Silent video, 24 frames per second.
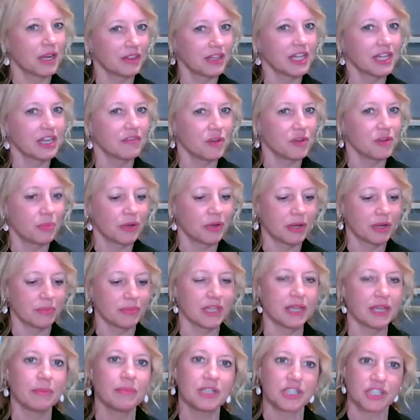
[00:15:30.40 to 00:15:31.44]
I think if you put up
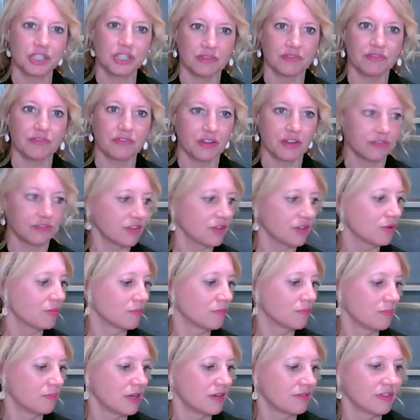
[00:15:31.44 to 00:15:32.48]
the image of your
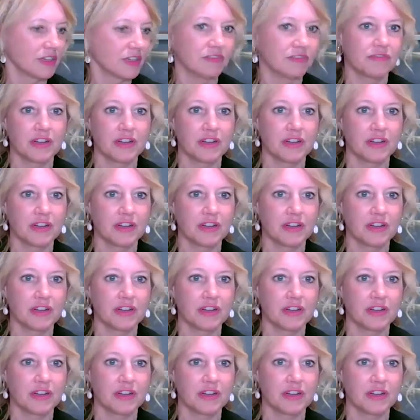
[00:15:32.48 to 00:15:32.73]
lovely